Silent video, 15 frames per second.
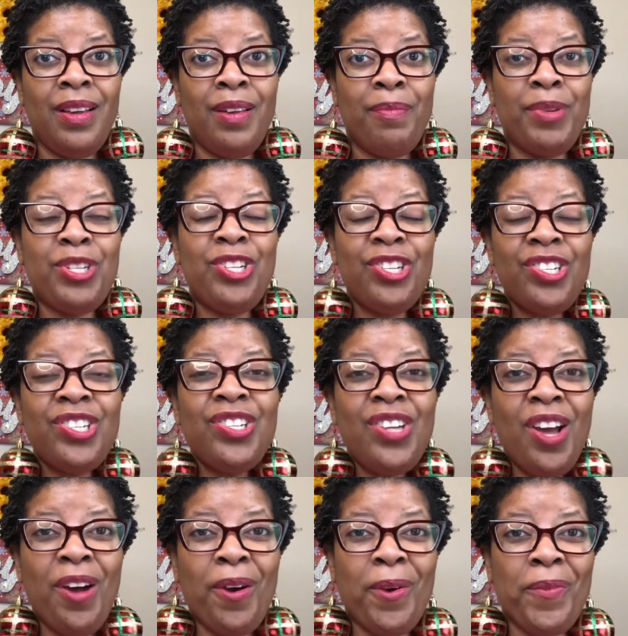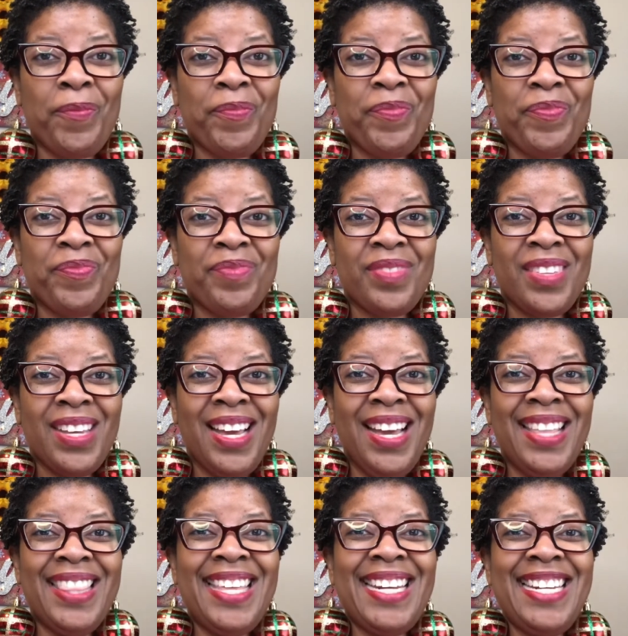But just know
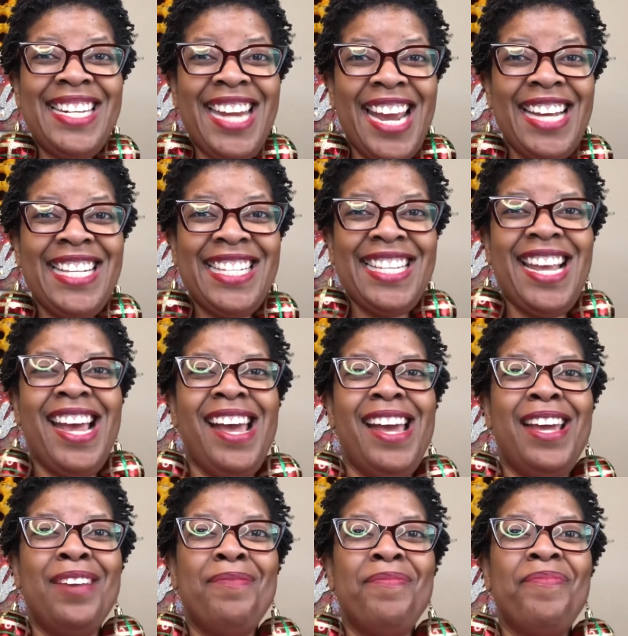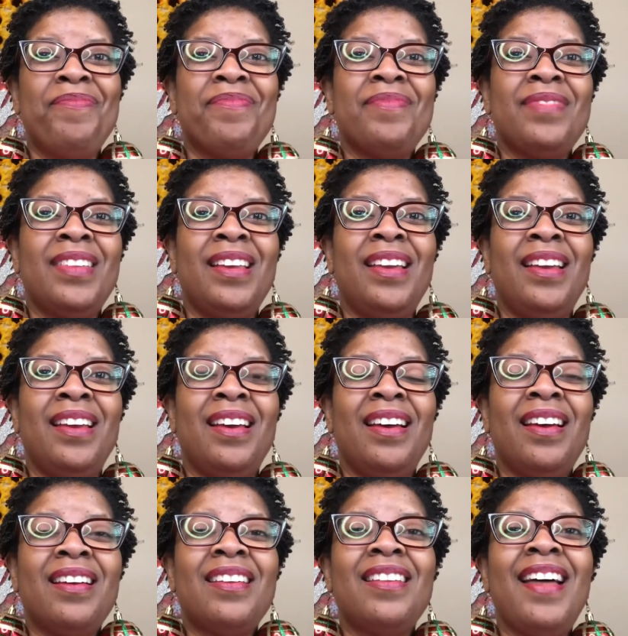the next time
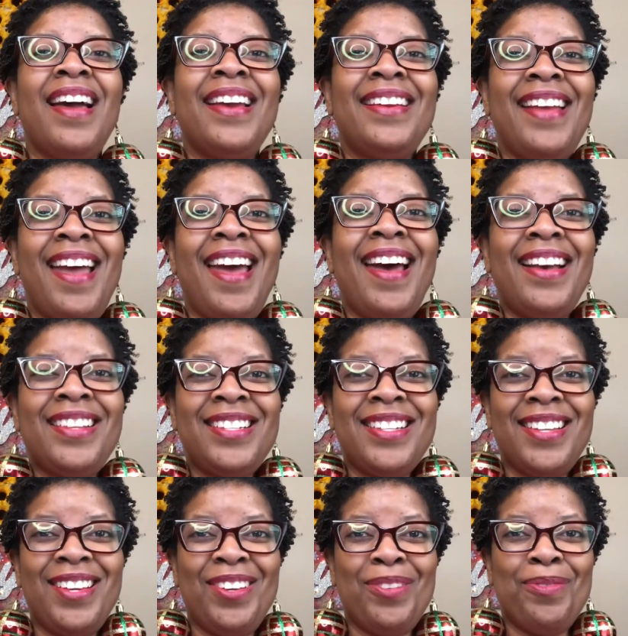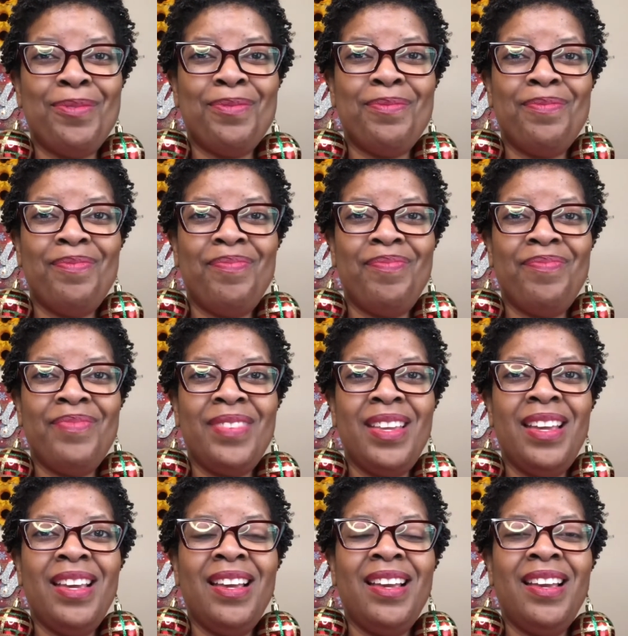a client asks you
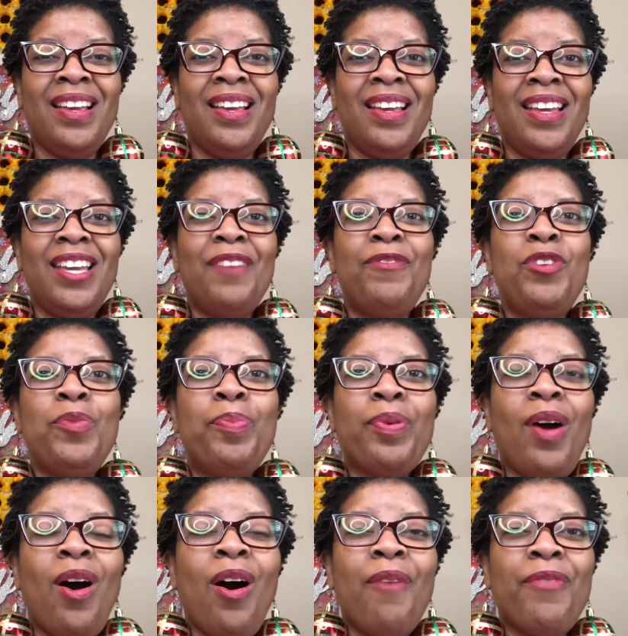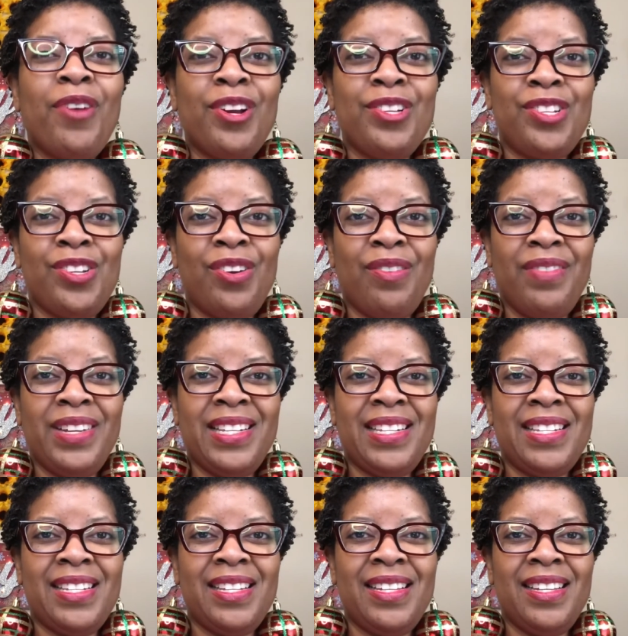if you offer a
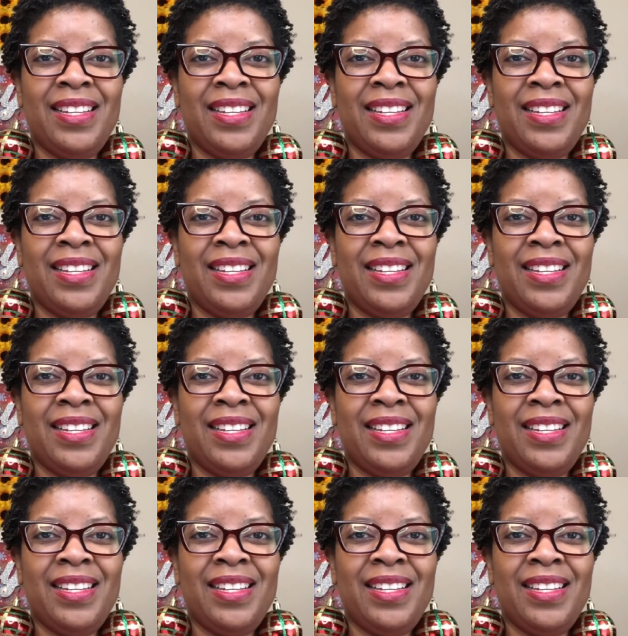service,